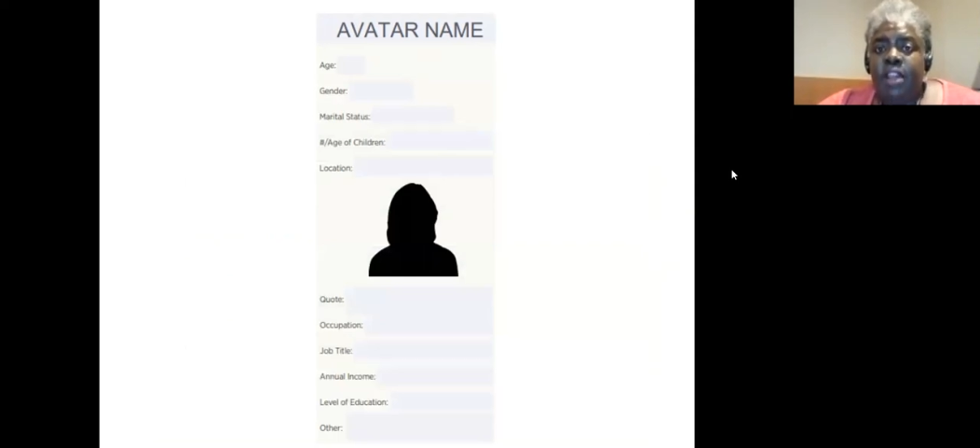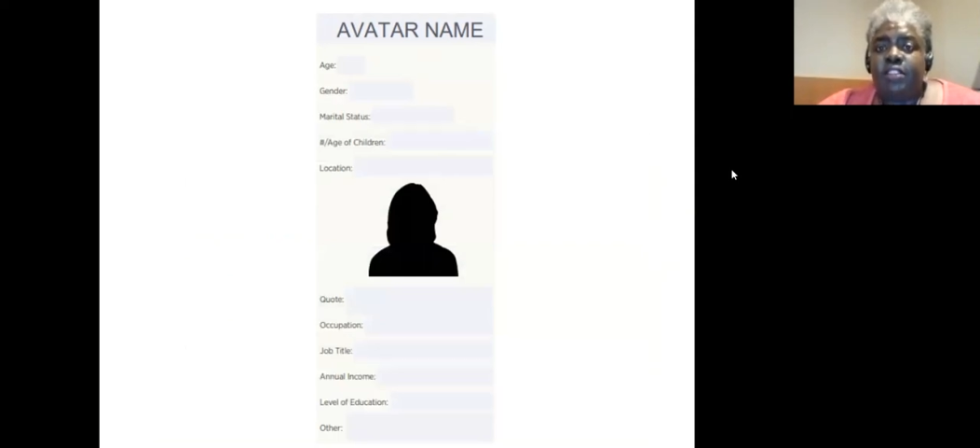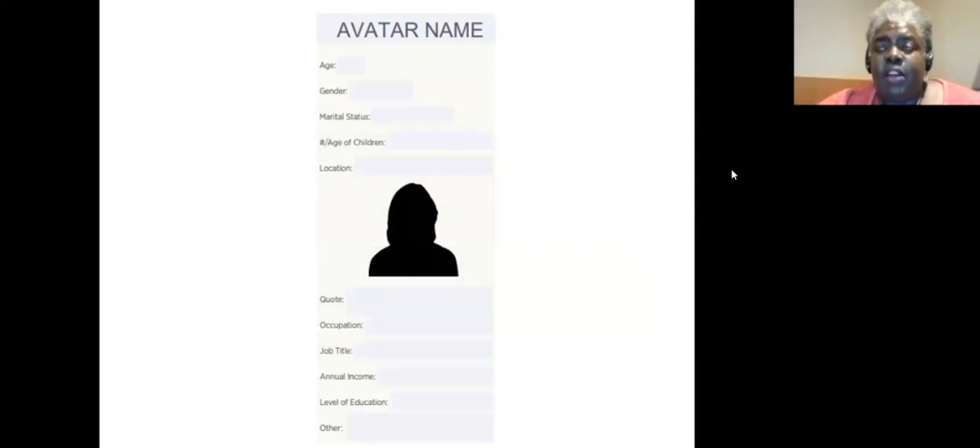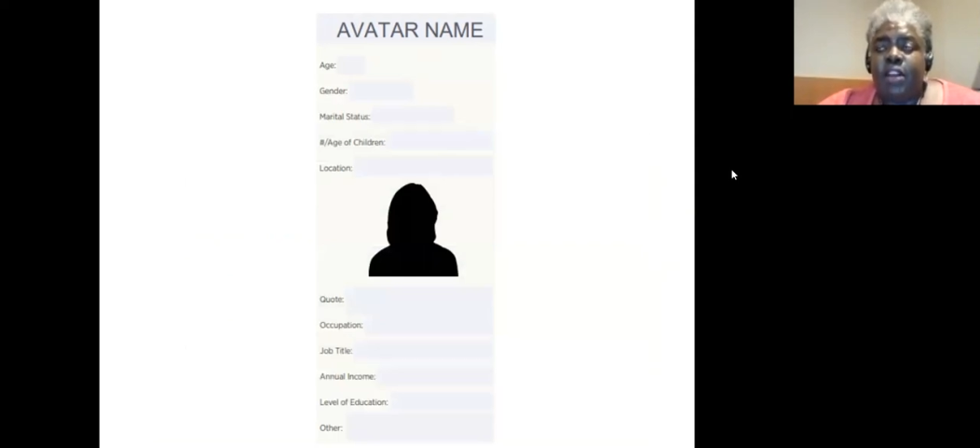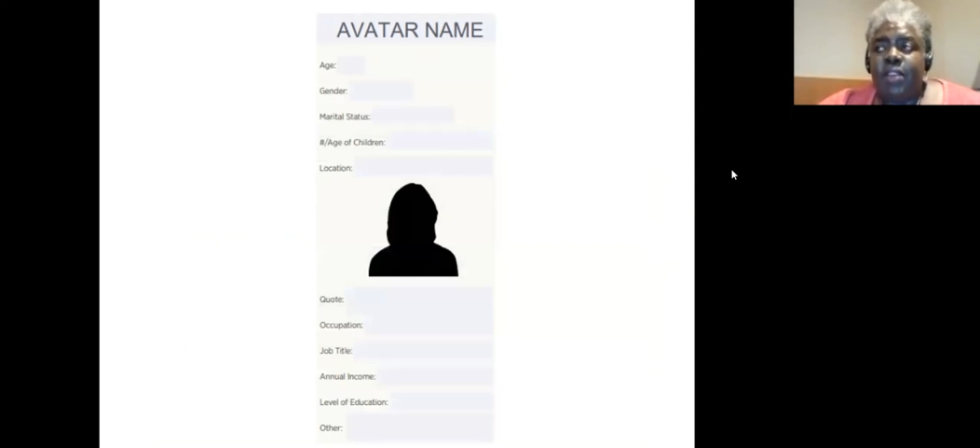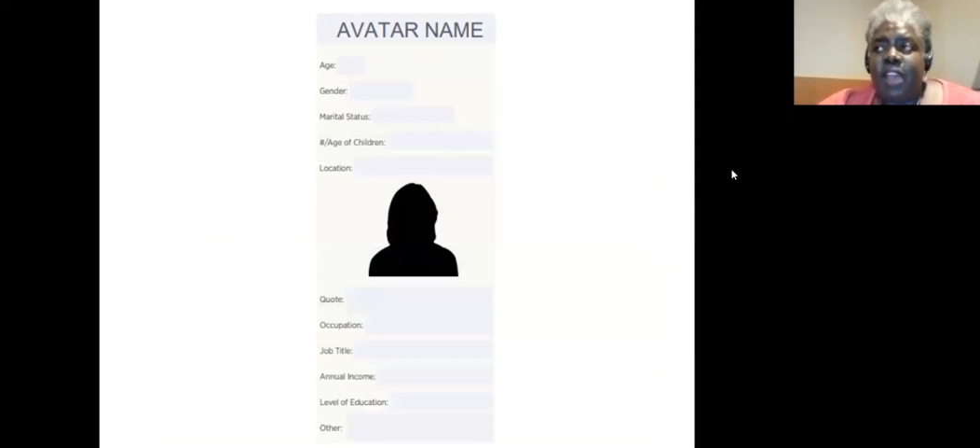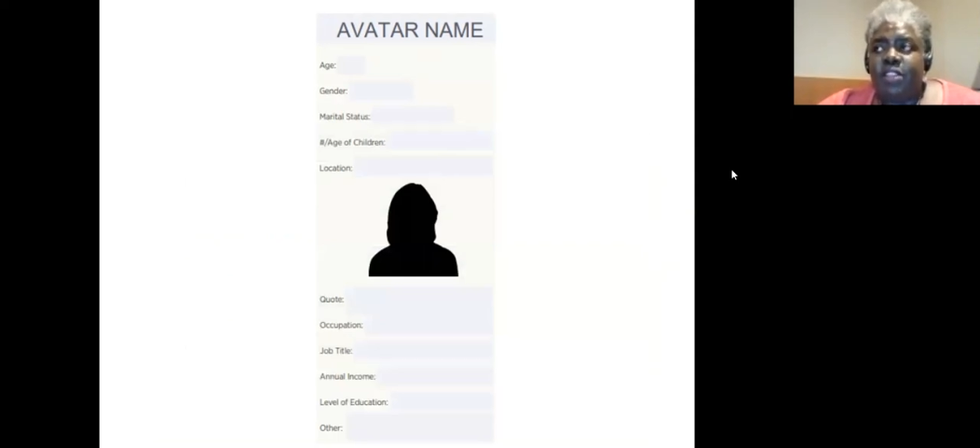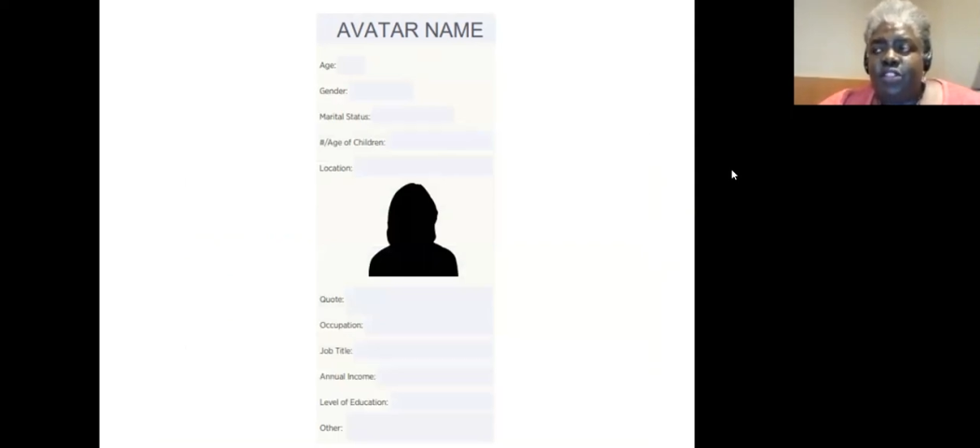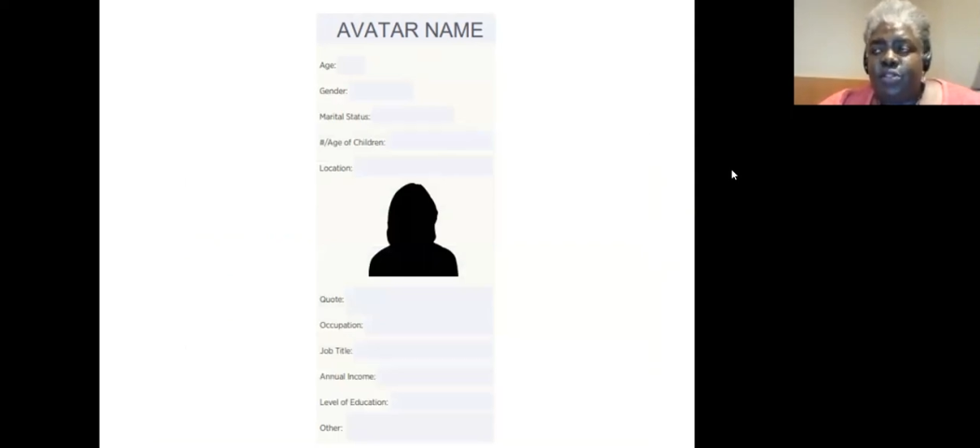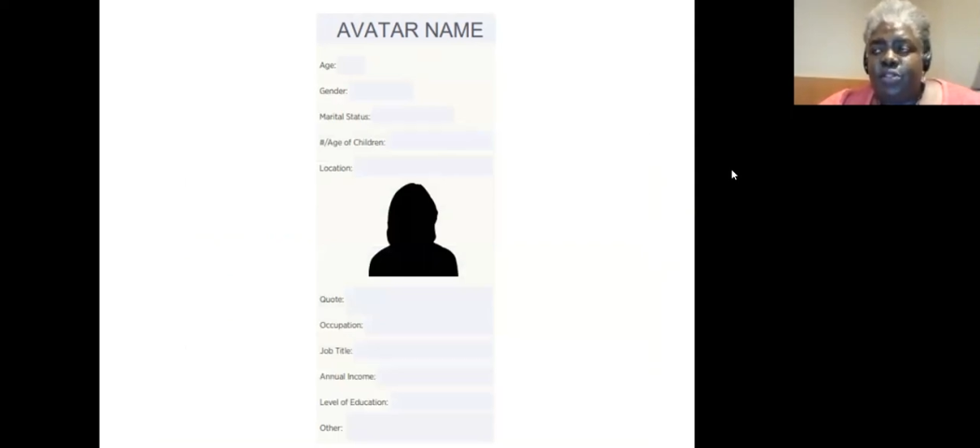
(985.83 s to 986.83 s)
So now
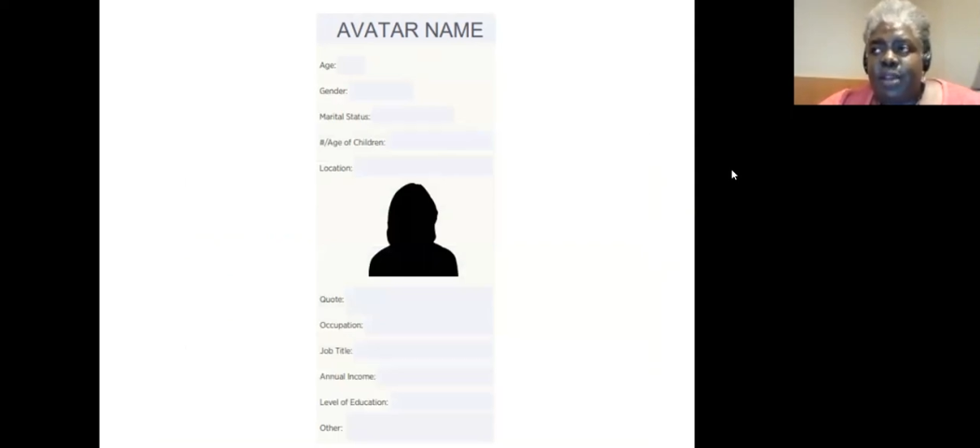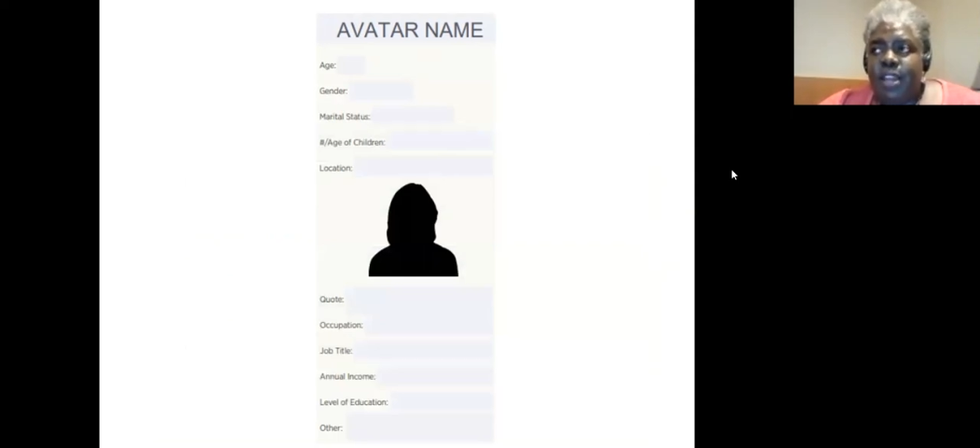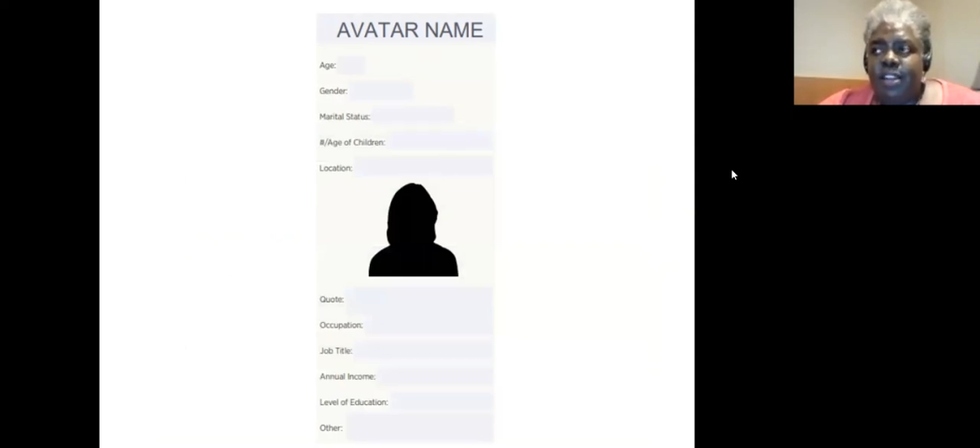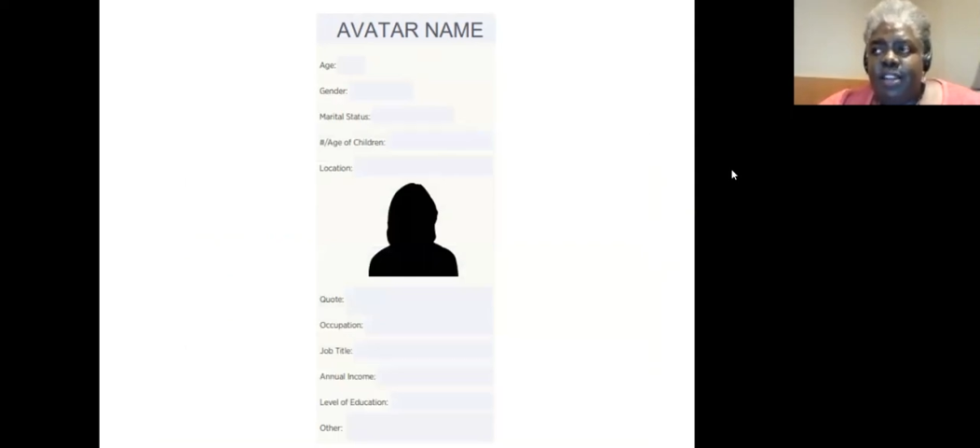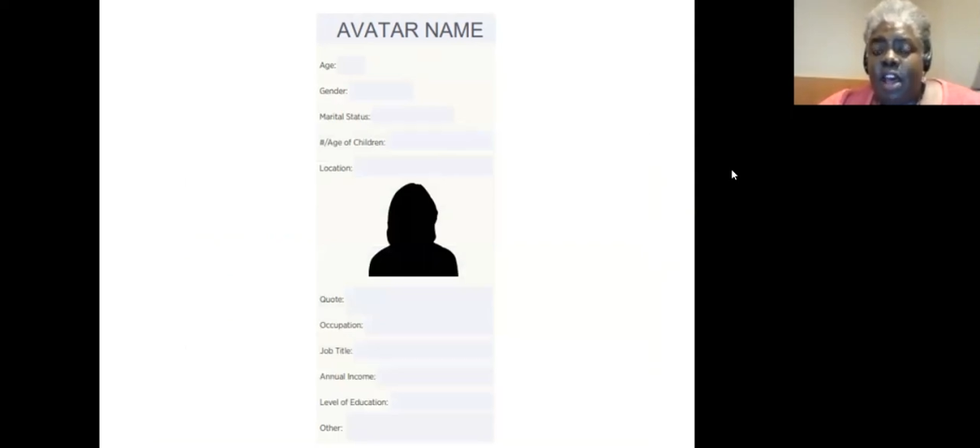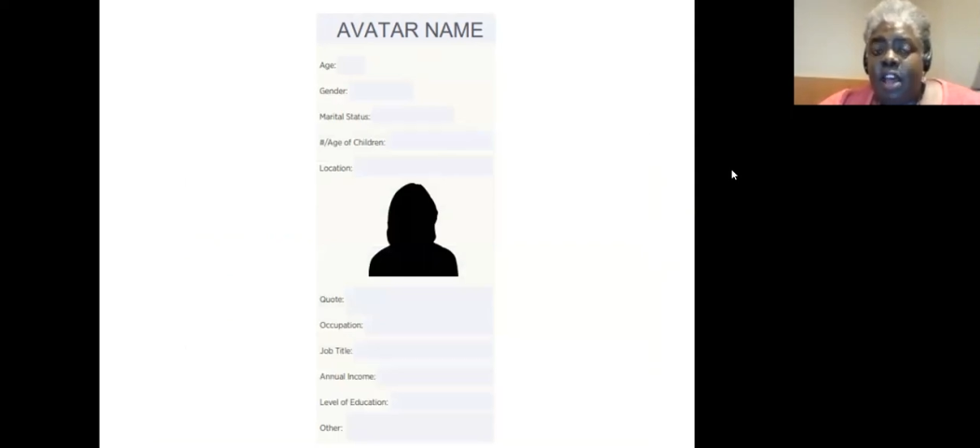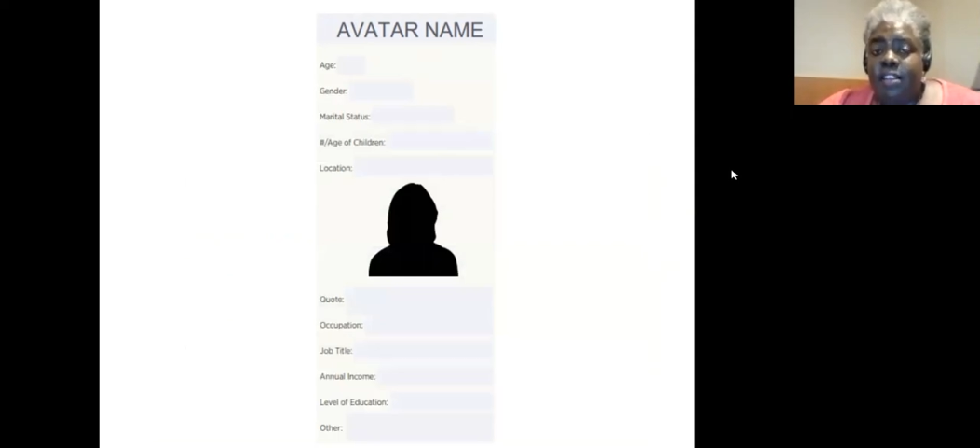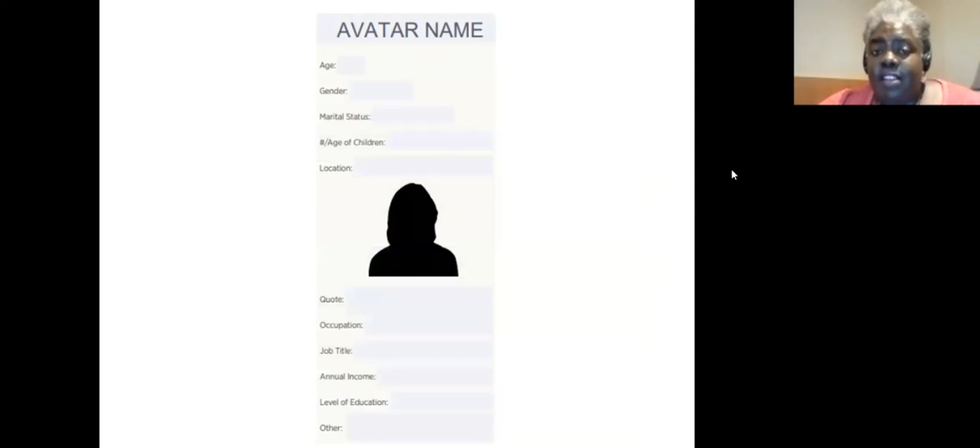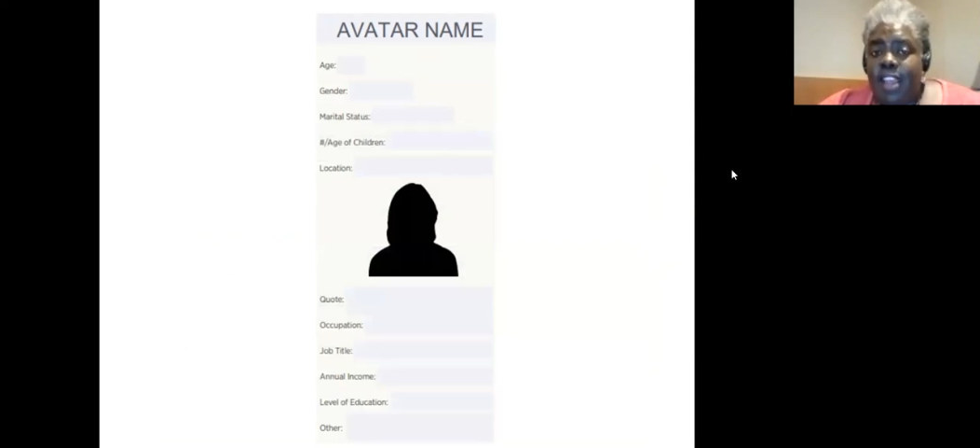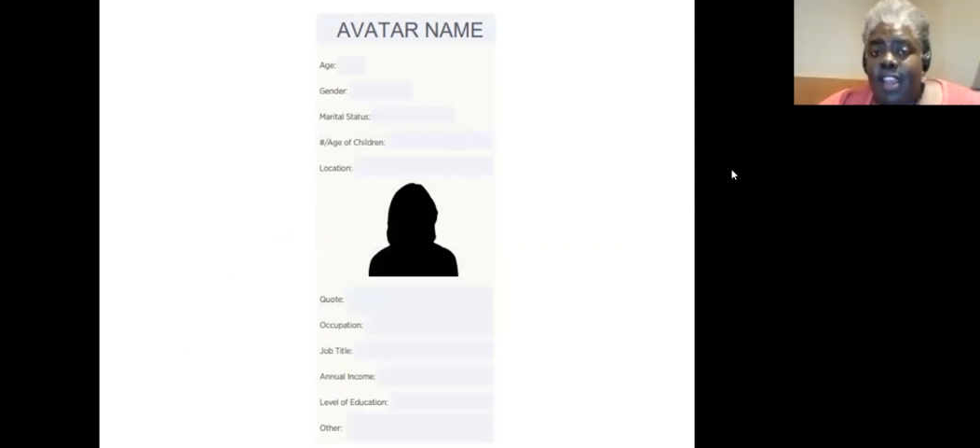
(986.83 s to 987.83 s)
that you put it
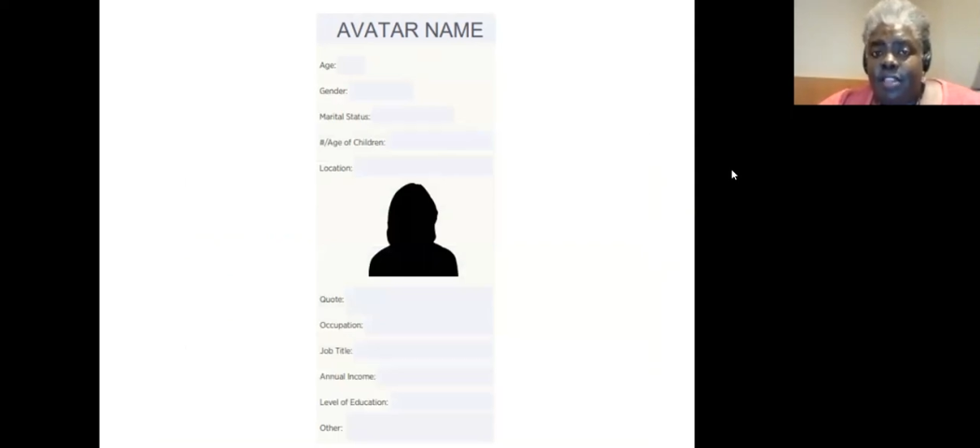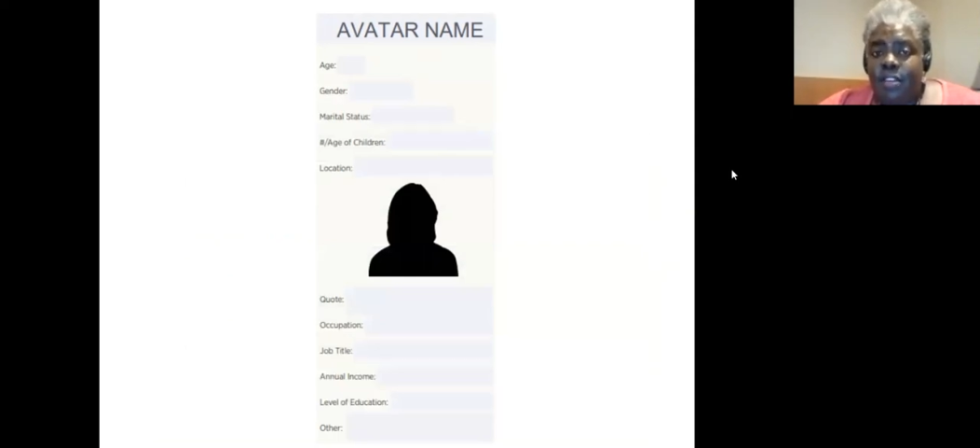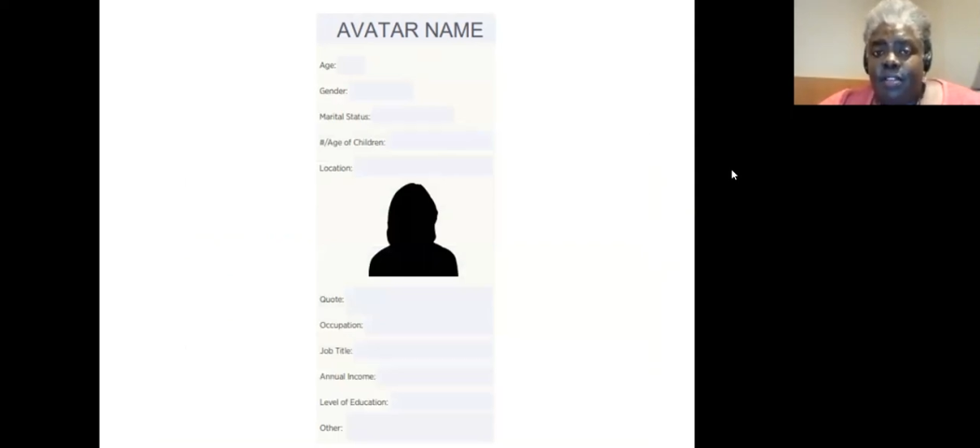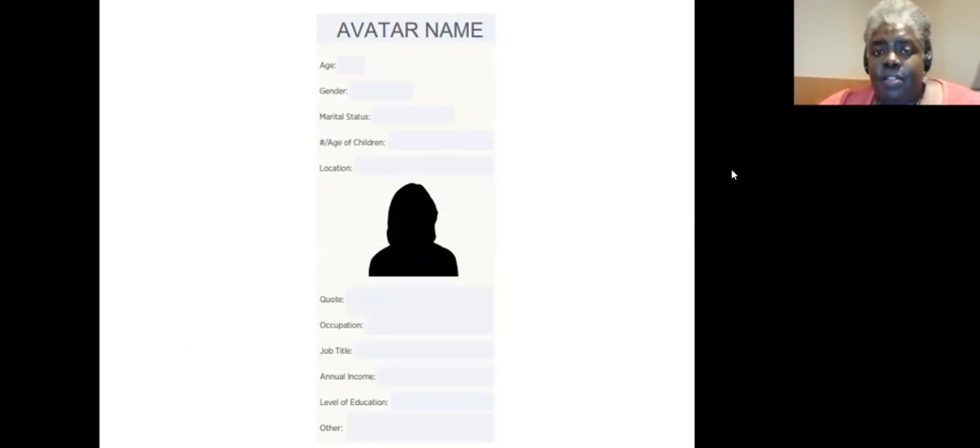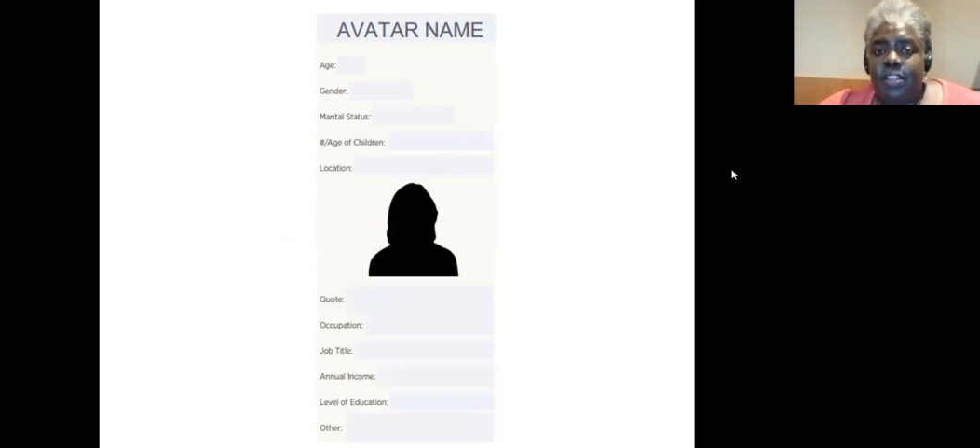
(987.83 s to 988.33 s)
all together,